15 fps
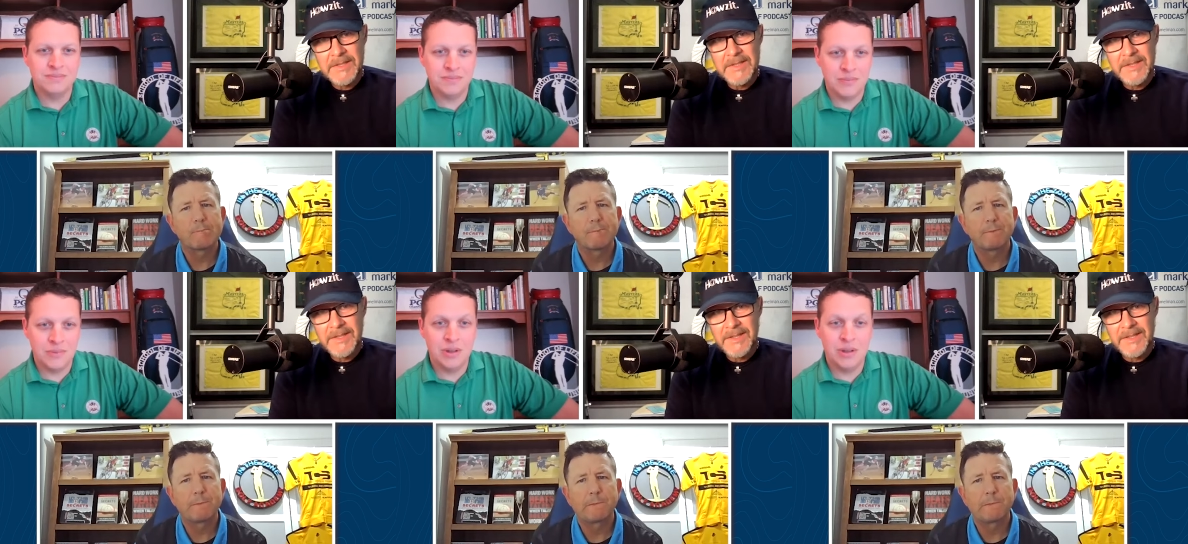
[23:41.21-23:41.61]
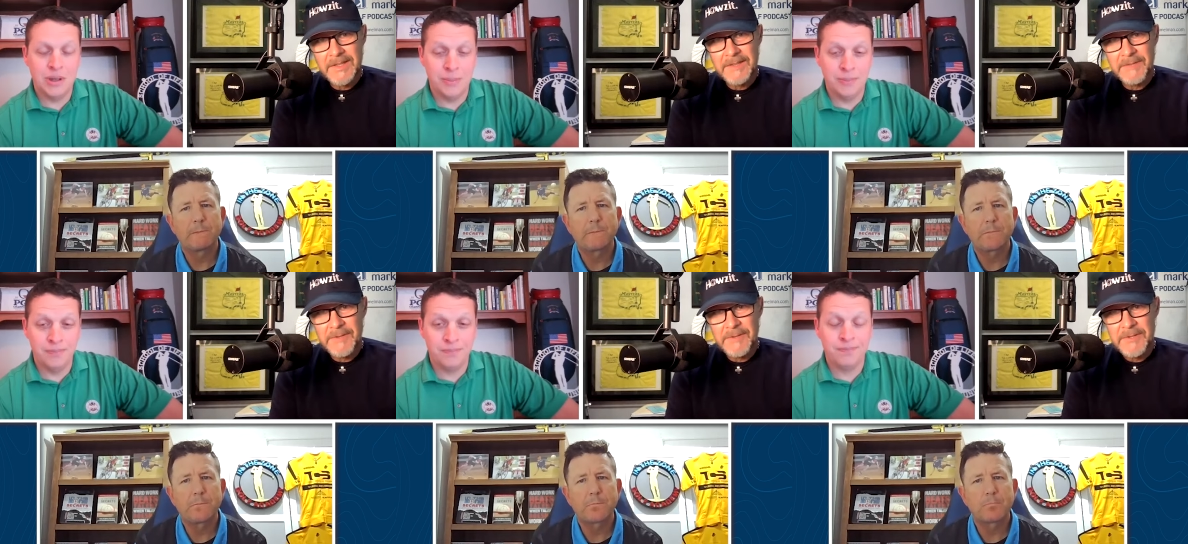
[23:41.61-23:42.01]
Speaker 1: And,
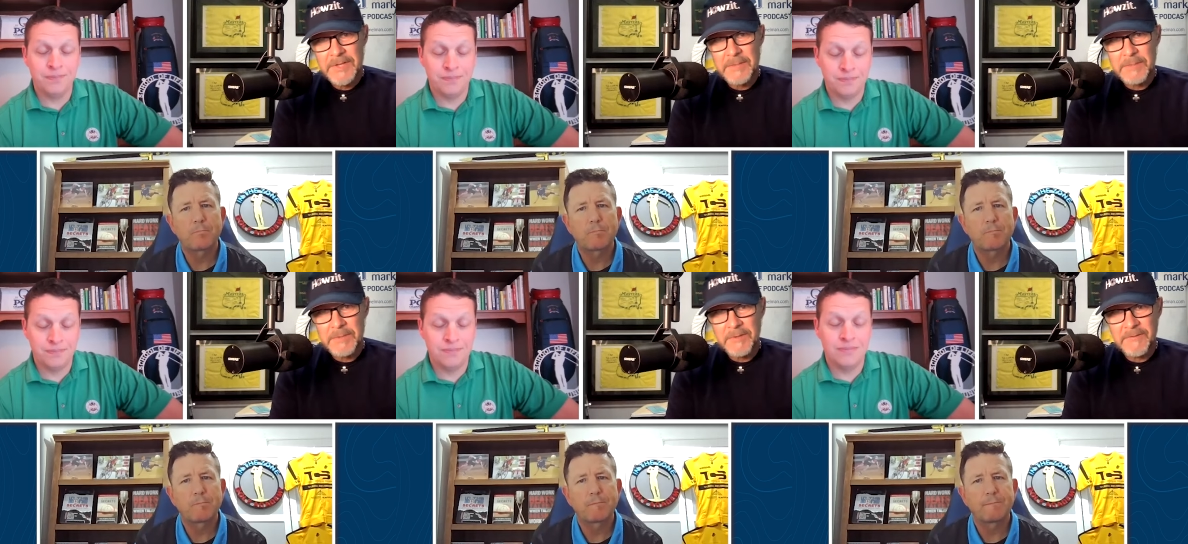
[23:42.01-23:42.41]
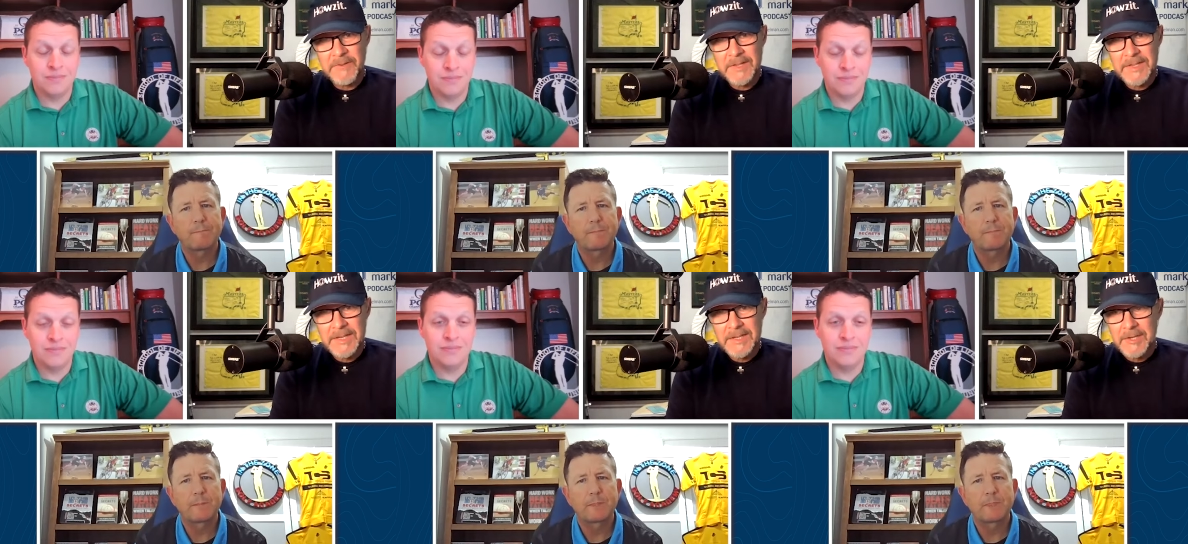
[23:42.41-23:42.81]
and if you're trying to
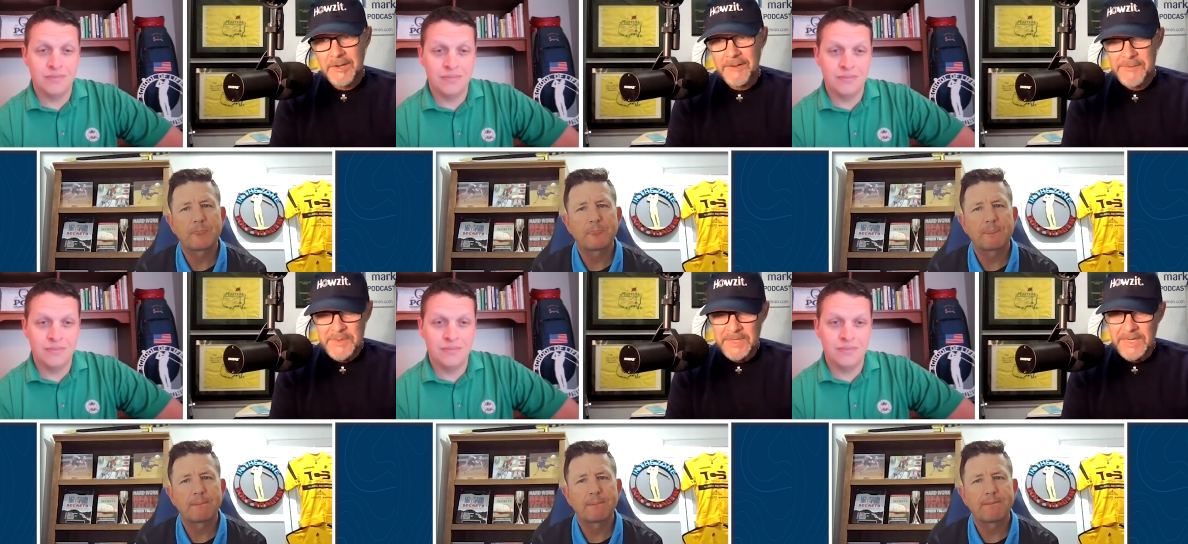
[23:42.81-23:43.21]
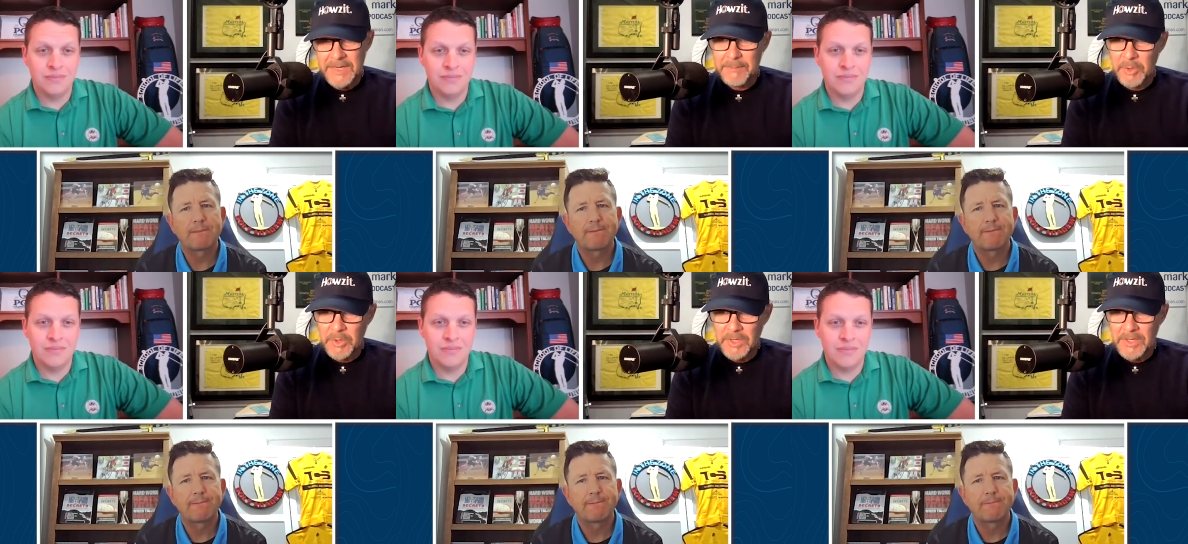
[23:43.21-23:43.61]
perfect that golf swing,
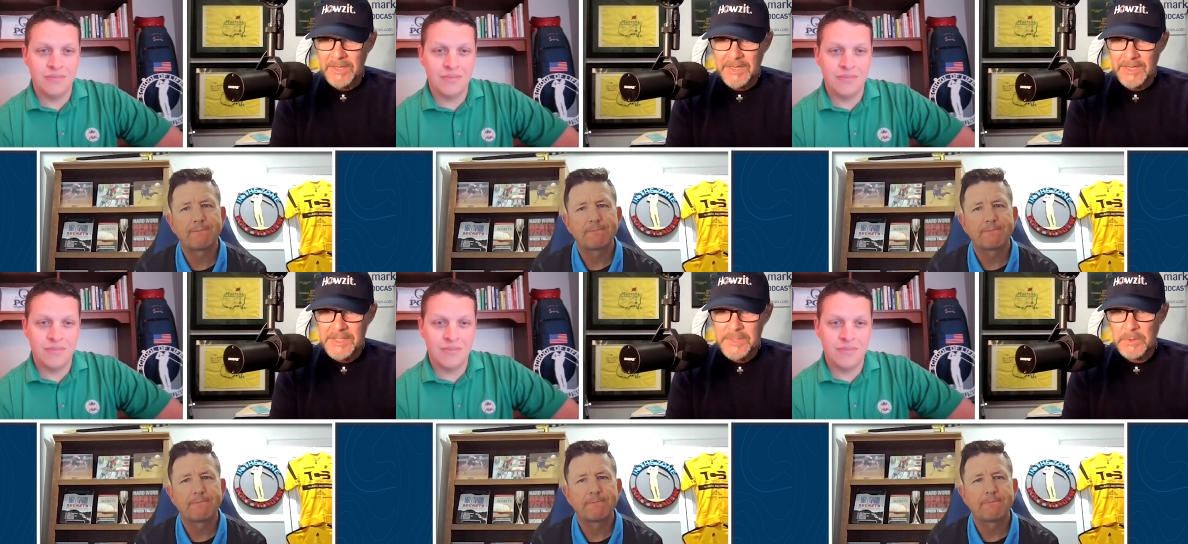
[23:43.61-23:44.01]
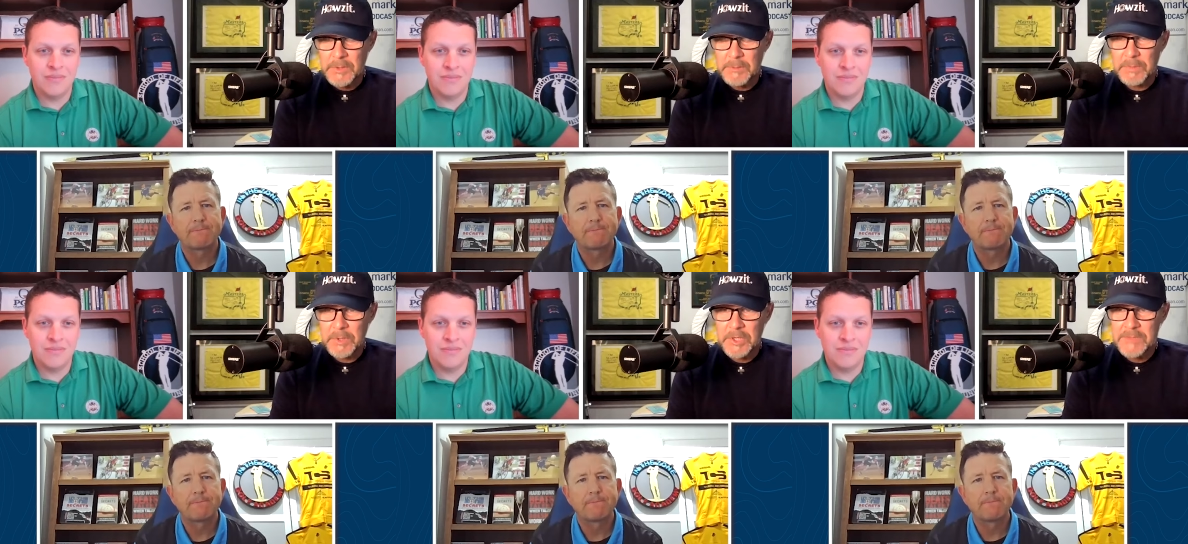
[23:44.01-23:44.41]
I'm more inclined to
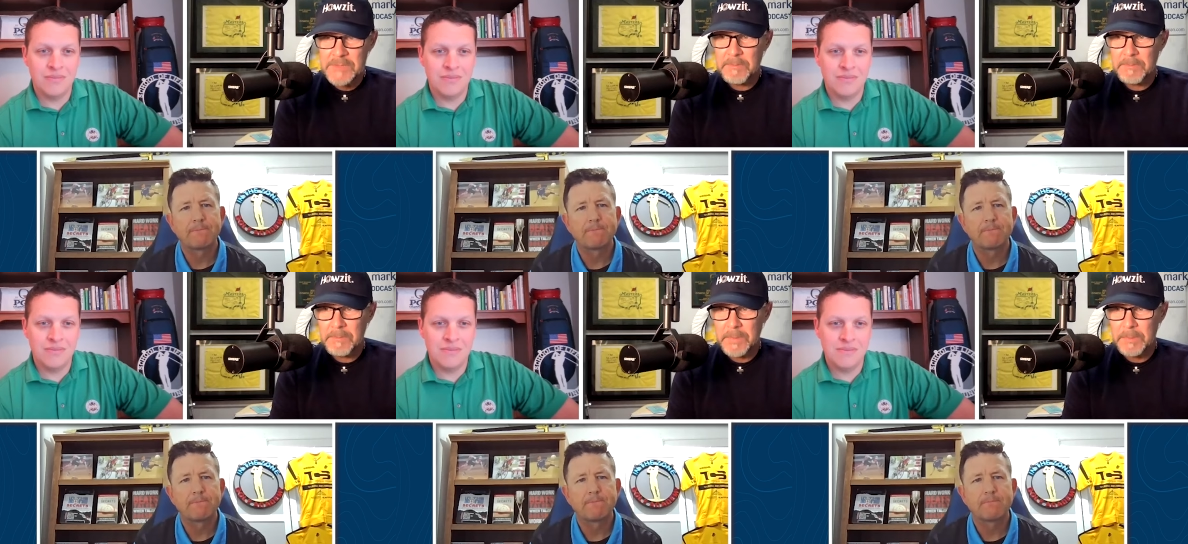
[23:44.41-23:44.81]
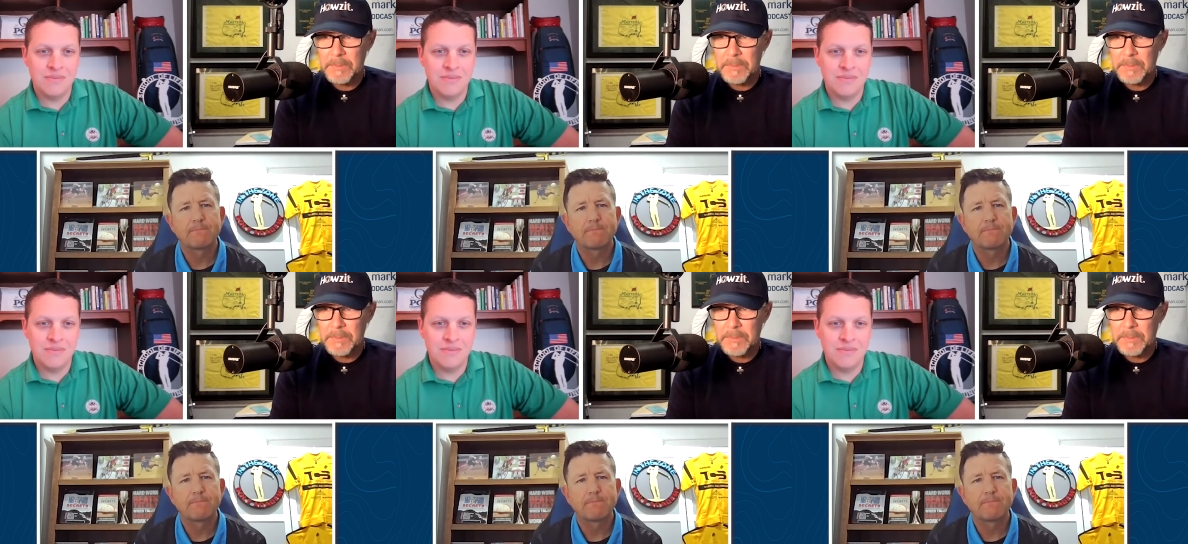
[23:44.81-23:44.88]
want to pers-